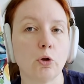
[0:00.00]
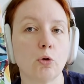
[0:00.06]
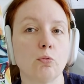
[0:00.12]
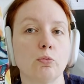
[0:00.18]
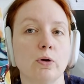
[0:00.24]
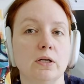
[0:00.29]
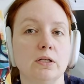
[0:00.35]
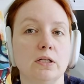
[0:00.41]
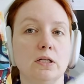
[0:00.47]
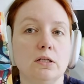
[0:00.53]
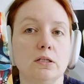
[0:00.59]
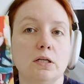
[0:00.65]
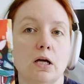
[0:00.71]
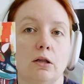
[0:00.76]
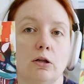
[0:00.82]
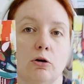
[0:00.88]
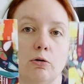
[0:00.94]
red,
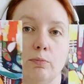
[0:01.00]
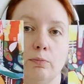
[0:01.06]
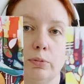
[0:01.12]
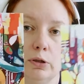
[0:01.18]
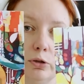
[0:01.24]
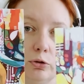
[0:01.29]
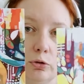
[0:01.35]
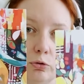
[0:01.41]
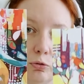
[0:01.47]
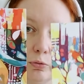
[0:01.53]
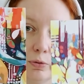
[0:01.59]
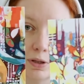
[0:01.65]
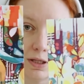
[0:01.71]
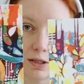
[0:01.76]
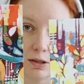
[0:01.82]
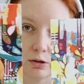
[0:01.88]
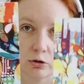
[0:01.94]
yellow, blue,
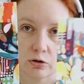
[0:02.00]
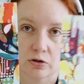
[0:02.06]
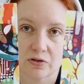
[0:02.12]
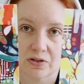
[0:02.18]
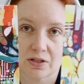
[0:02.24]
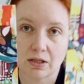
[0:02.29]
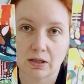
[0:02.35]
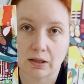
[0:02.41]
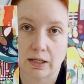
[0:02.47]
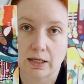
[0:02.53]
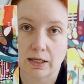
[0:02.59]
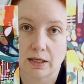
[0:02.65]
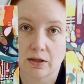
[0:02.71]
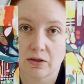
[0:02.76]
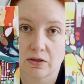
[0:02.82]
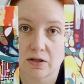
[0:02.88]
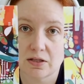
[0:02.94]
it looks like
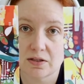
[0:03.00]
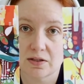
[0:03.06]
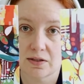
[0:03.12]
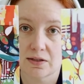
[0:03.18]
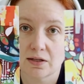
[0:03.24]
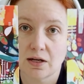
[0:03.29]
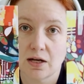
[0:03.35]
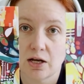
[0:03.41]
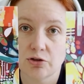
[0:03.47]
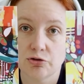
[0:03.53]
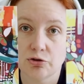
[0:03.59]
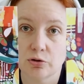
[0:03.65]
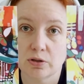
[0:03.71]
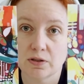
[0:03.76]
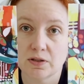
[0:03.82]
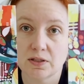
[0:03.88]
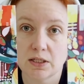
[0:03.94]
this, as you
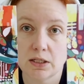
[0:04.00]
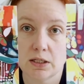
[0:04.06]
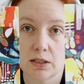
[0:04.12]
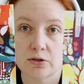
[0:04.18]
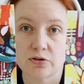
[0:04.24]
can see.